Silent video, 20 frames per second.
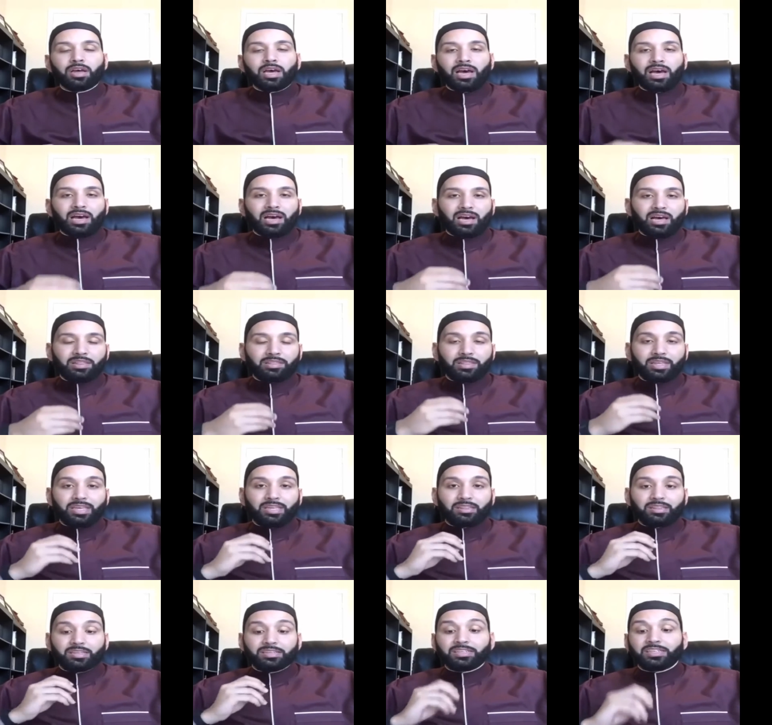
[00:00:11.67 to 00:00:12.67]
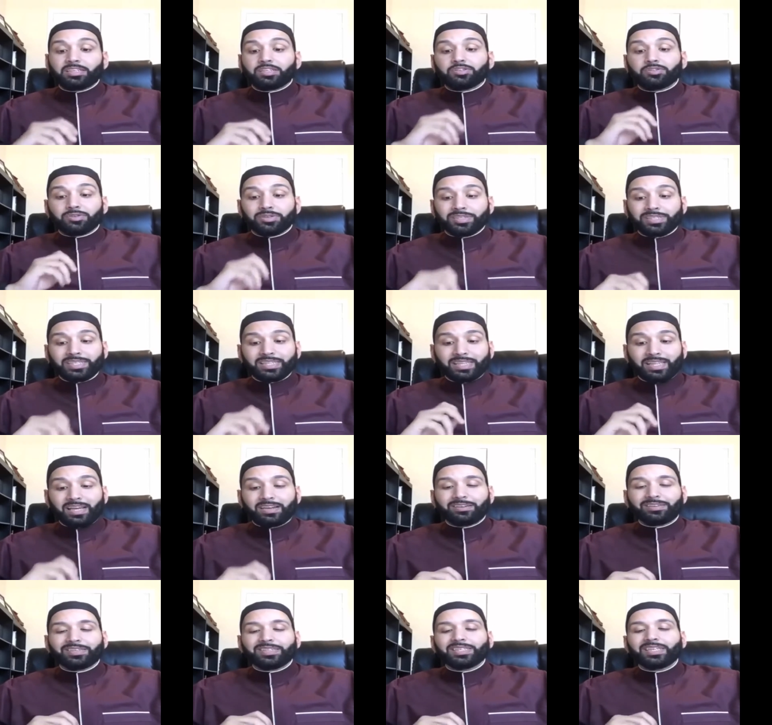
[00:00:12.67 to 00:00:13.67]
uh, the, the disjointed
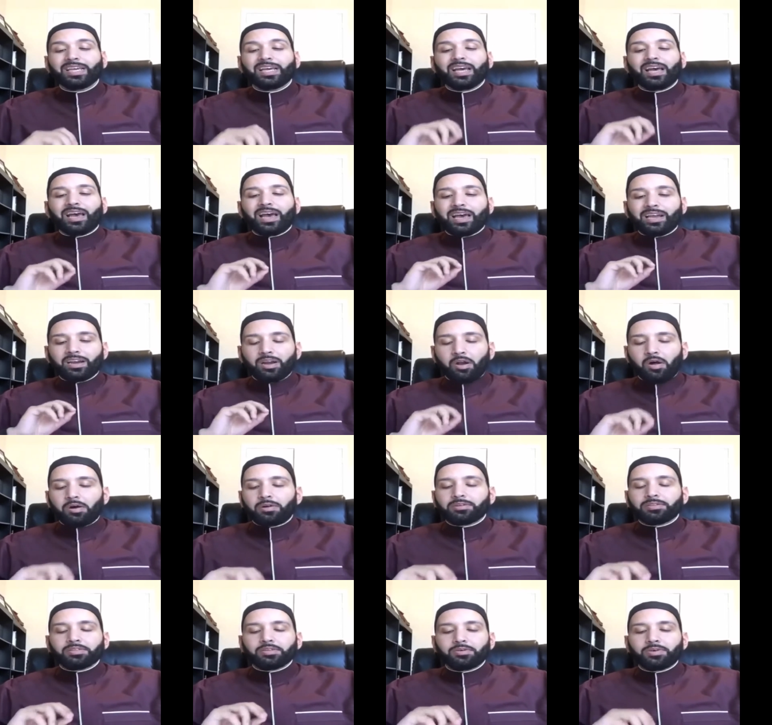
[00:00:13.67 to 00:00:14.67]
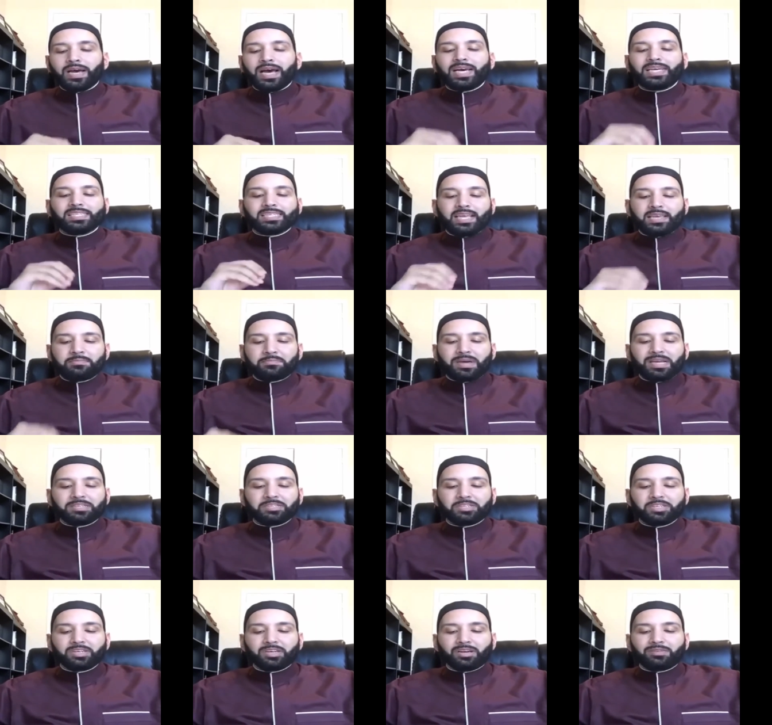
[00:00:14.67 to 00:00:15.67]
letters, and it also has a
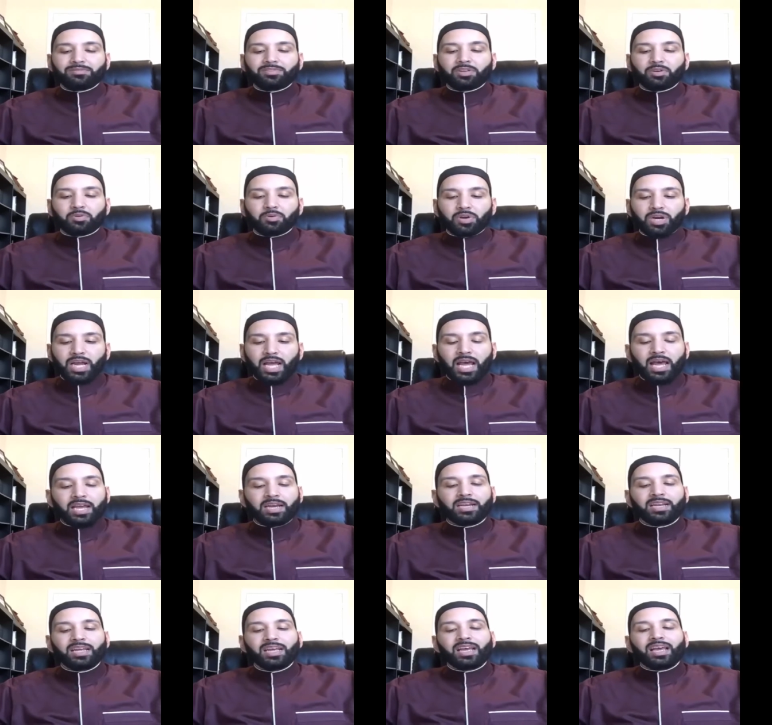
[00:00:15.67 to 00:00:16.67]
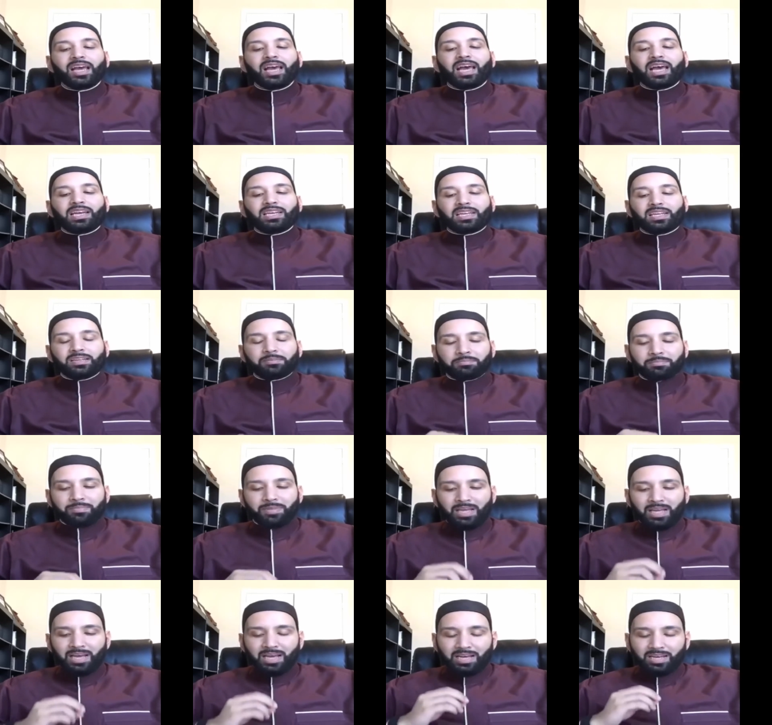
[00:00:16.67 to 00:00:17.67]
mention of the Quran. And
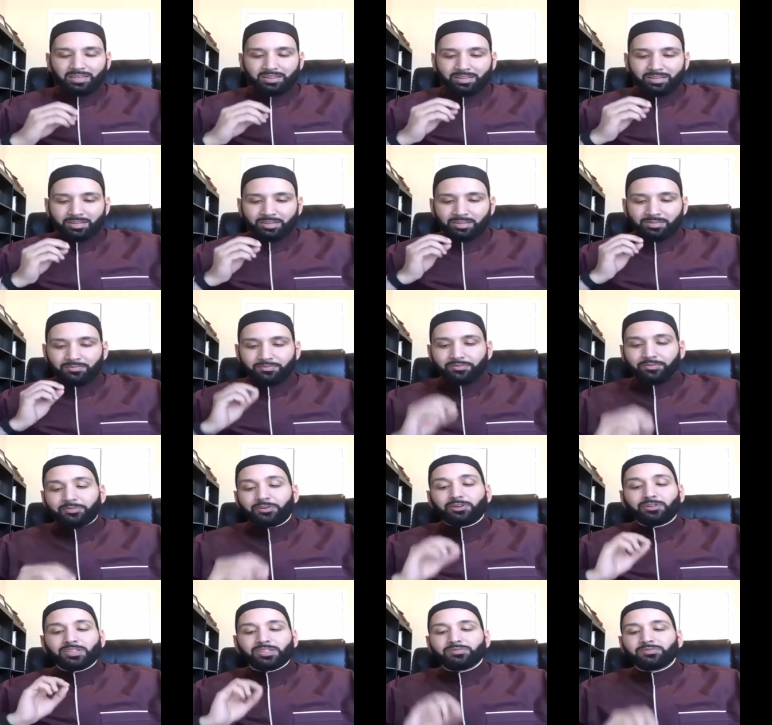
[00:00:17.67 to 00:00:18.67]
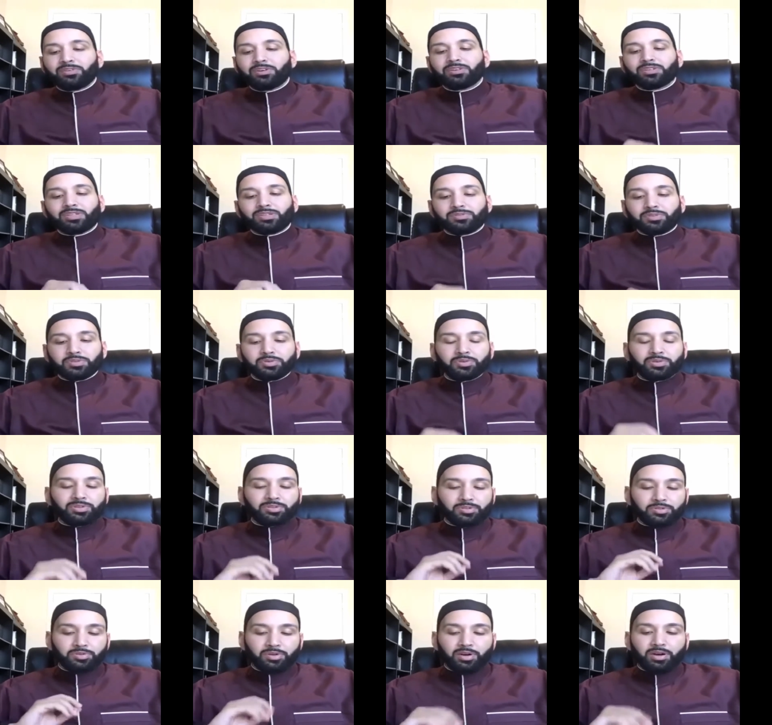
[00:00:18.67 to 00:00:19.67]
uh, the, the first verse of
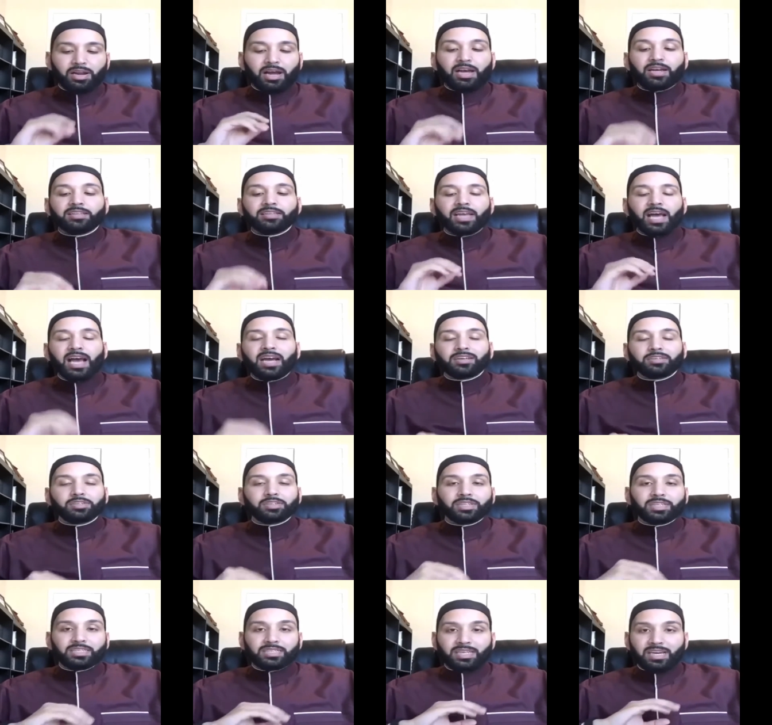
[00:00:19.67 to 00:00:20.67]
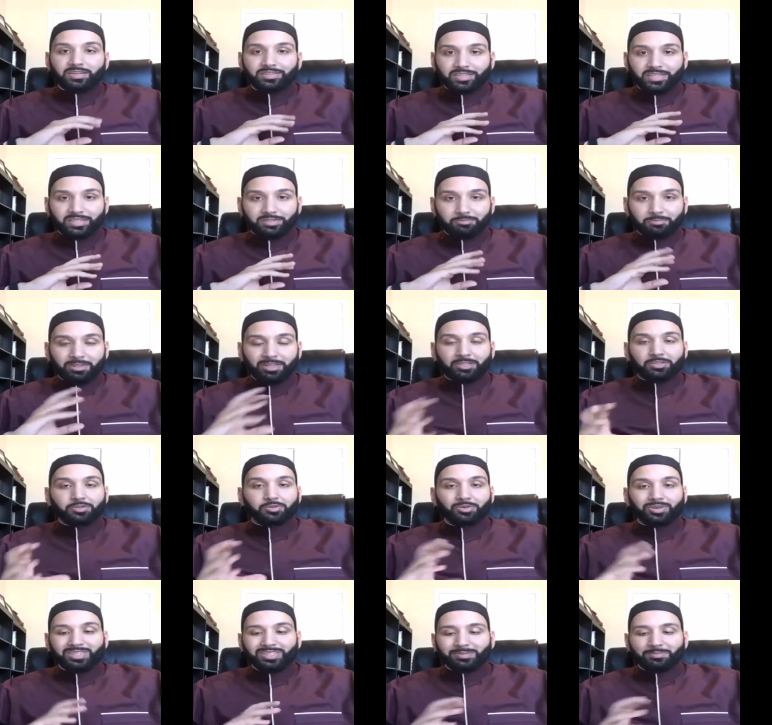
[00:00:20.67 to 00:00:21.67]
Surah, Ra'd actually tells us what the
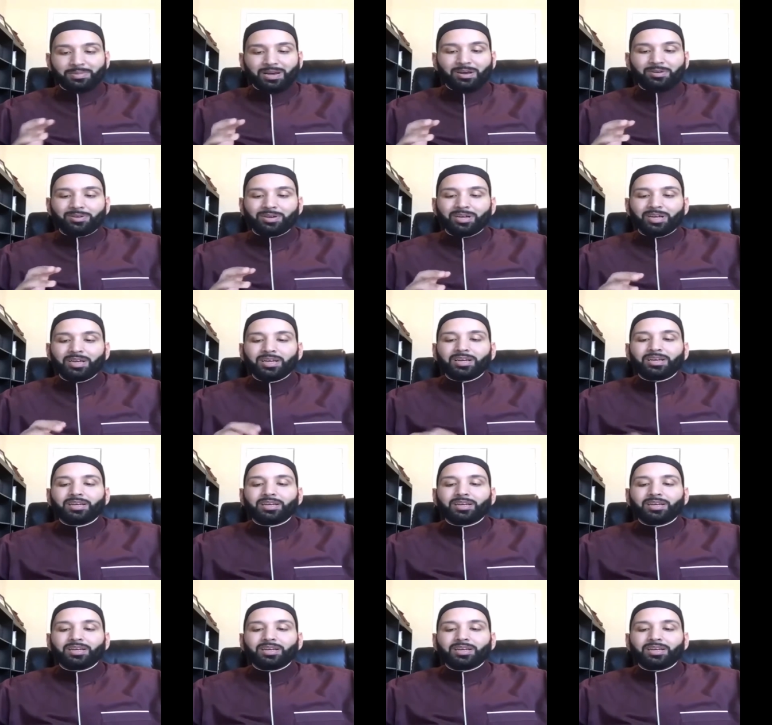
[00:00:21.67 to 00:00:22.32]
surah is about.